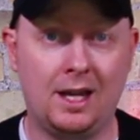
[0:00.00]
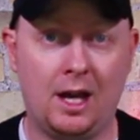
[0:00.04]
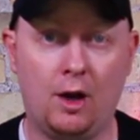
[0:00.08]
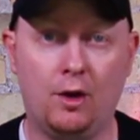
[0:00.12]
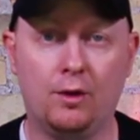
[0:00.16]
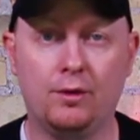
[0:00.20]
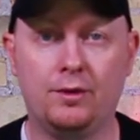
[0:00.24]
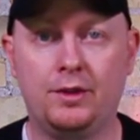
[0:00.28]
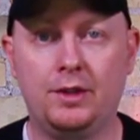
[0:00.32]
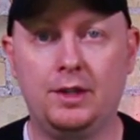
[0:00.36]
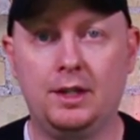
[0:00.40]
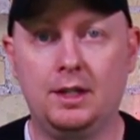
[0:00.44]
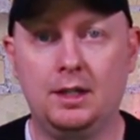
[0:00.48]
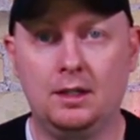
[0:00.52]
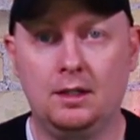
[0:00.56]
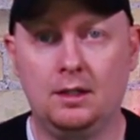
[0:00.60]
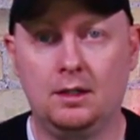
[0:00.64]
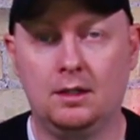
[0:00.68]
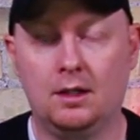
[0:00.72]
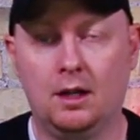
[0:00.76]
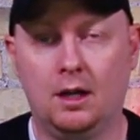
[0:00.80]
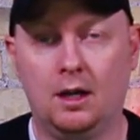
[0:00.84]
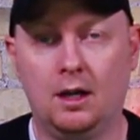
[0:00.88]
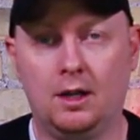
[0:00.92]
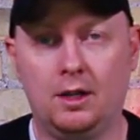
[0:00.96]
healthy,
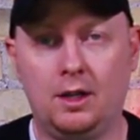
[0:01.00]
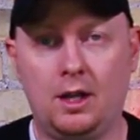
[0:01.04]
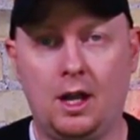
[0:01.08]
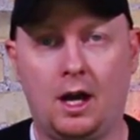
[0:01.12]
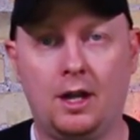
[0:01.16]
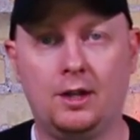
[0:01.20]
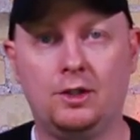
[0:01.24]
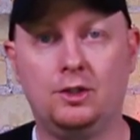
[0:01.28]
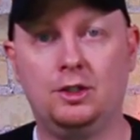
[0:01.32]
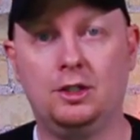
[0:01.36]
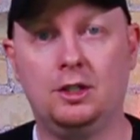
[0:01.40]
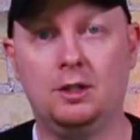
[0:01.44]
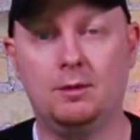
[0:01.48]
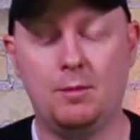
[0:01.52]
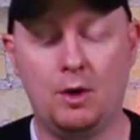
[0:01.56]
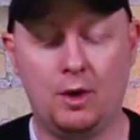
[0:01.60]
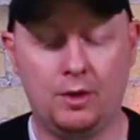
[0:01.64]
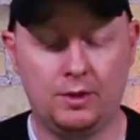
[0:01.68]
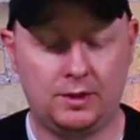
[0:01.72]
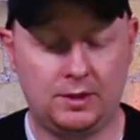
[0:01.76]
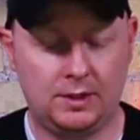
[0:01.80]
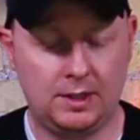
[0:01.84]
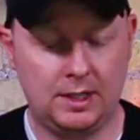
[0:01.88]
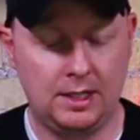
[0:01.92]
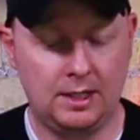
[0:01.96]

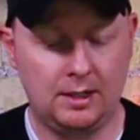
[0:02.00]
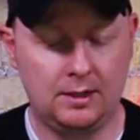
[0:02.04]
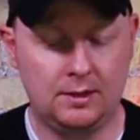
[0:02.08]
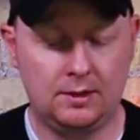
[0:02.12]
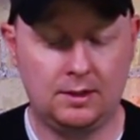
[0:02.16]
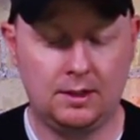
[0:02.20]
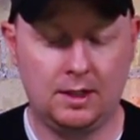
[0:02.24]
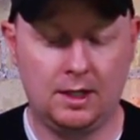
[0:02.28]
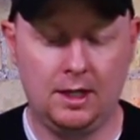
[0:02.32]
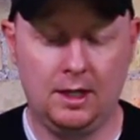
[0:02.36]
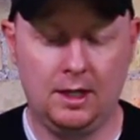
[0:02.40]
non-GMO seeds,